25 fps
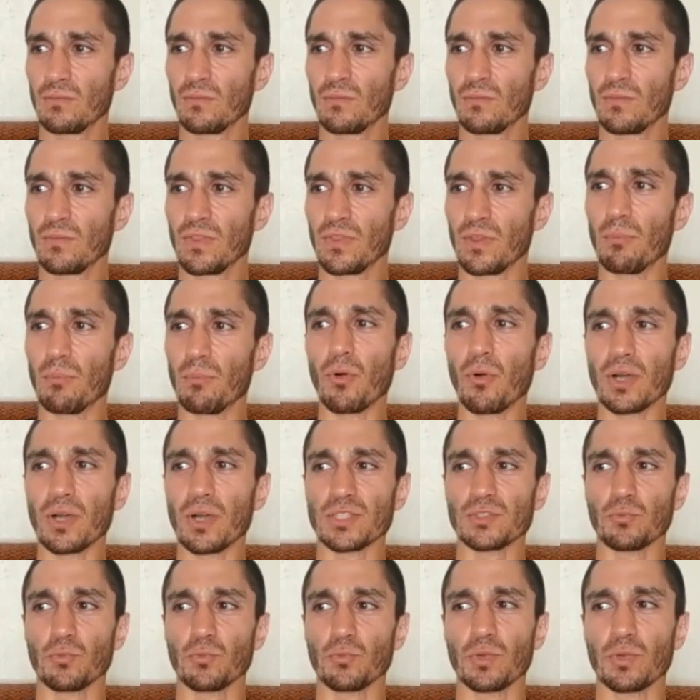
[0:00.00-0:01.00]
the
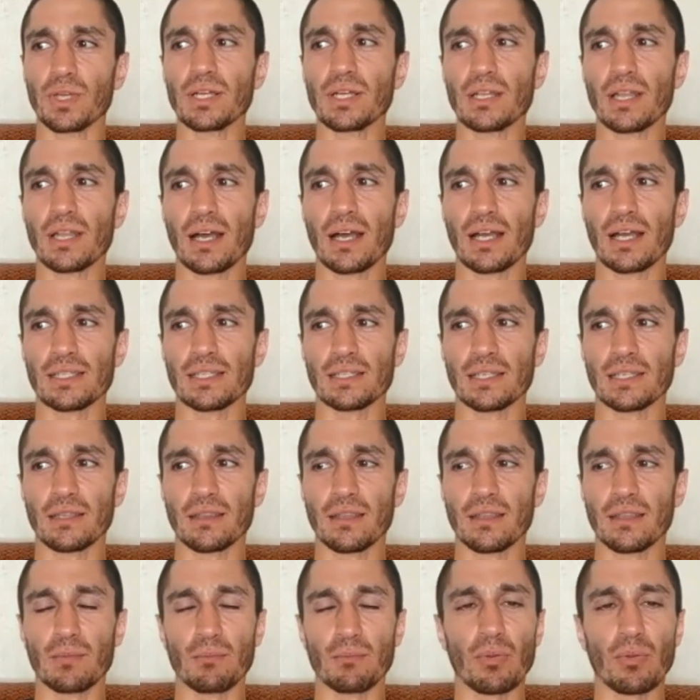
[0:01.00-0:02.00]
boys realizing
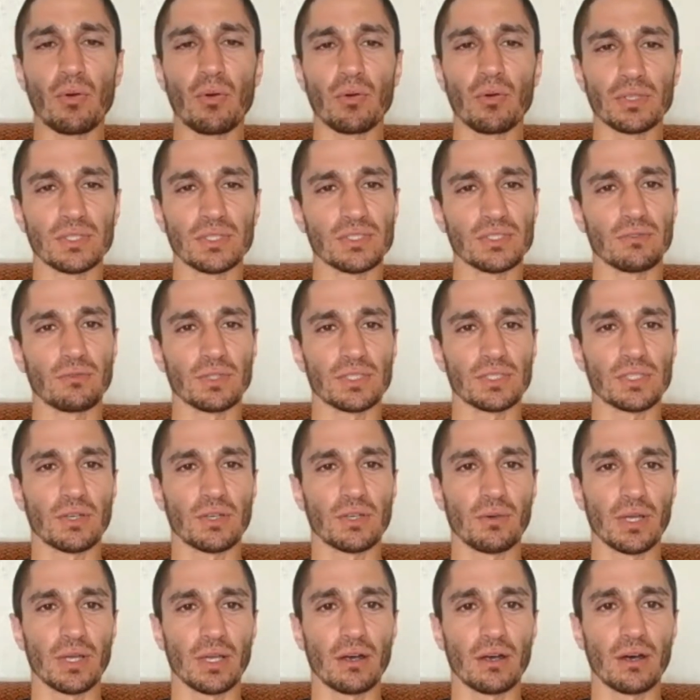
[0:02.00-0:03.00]
the importance of what's
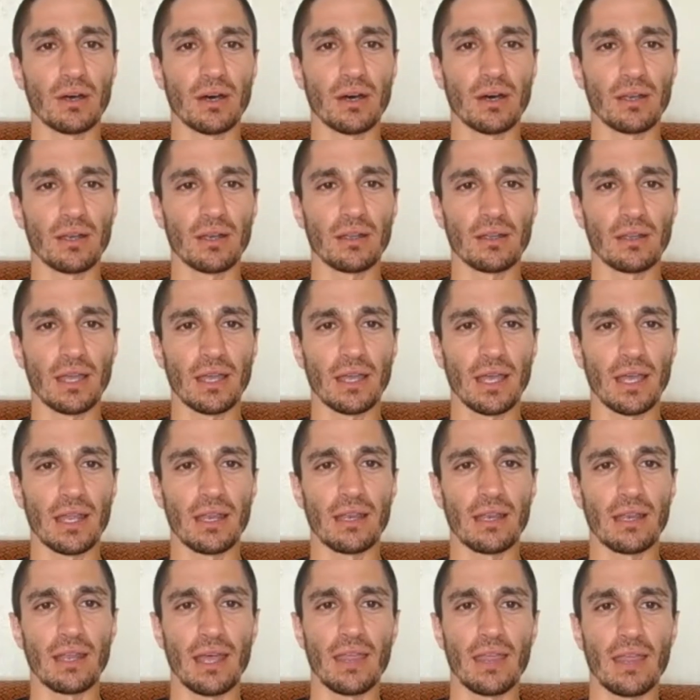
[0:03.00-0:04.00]
going on,
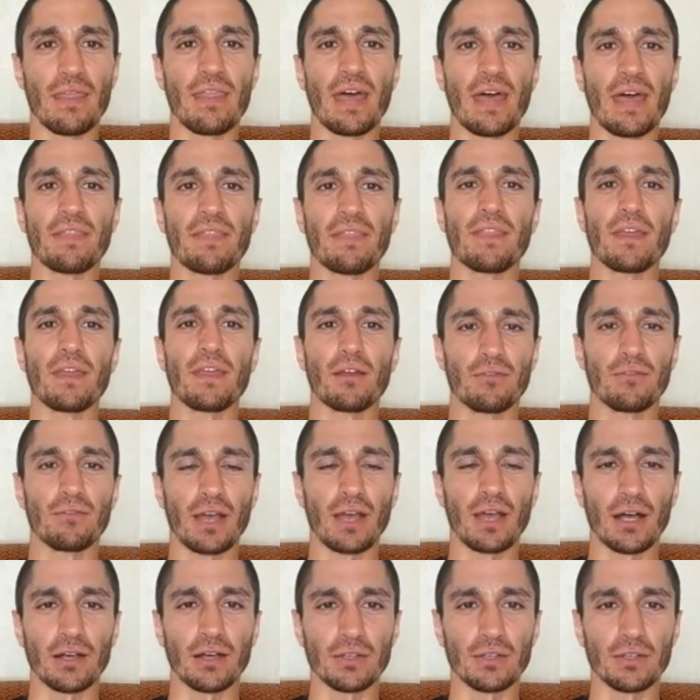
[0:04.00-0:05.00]
and that they're
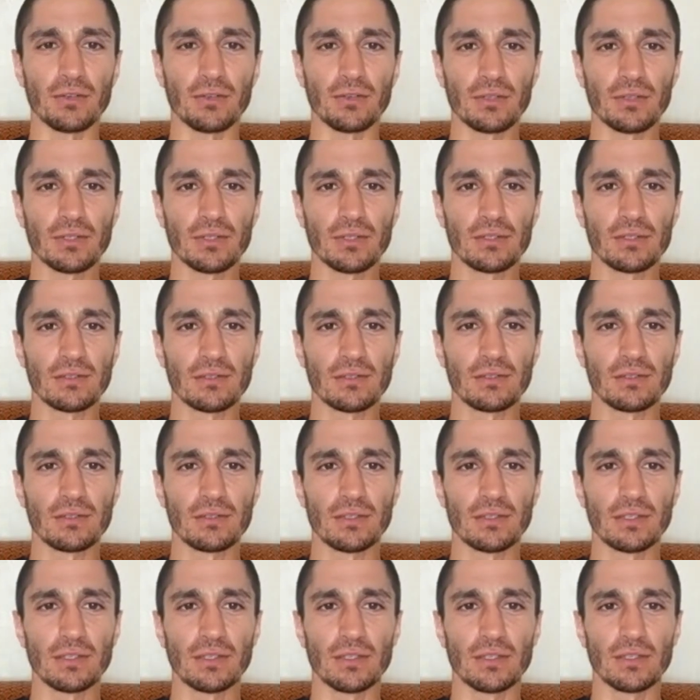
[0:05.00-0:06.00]
valued,
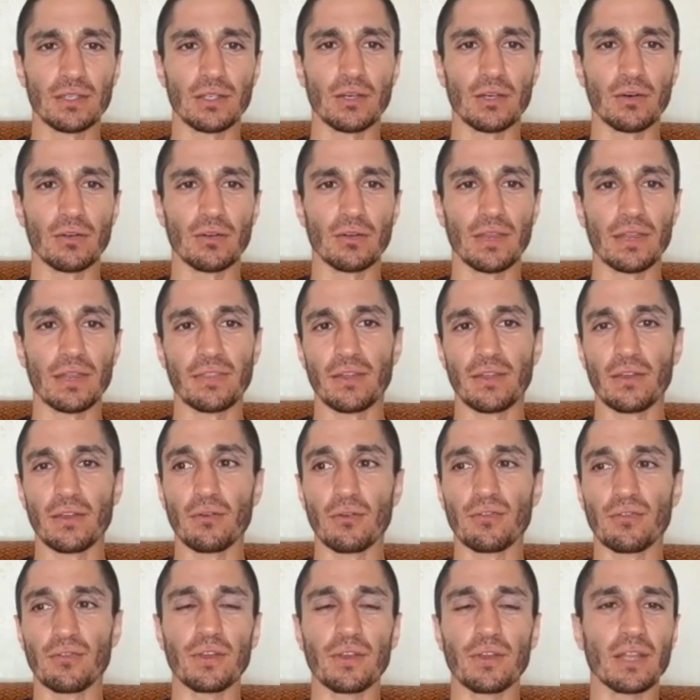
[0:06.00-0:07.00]
that they
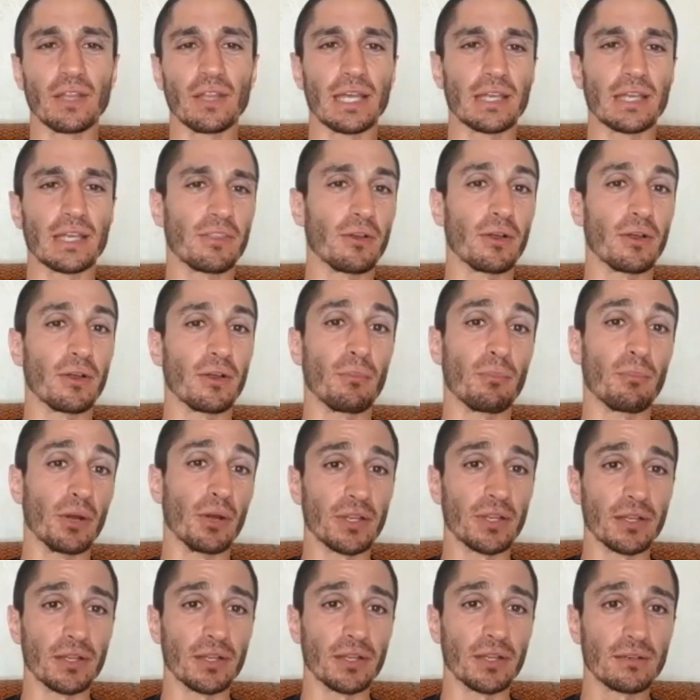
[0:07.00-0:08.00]
don't feel like they're a
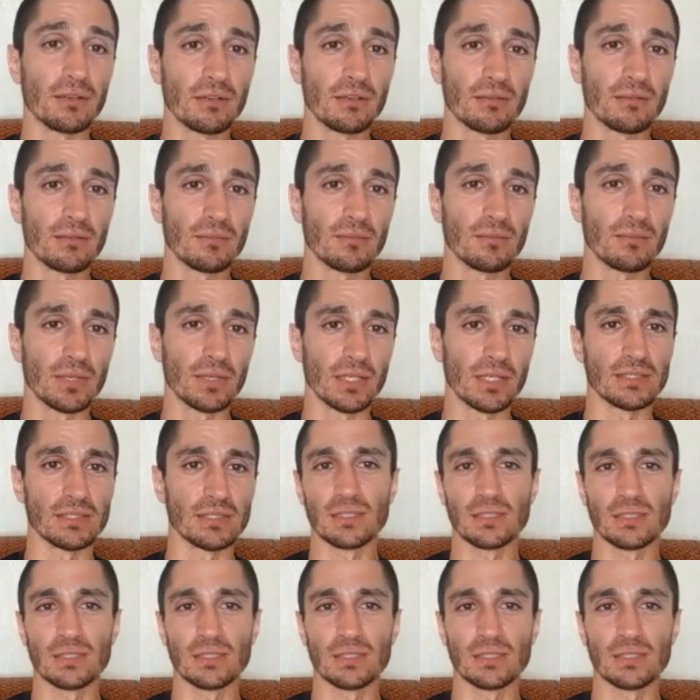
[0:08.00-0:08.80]
burden, because that's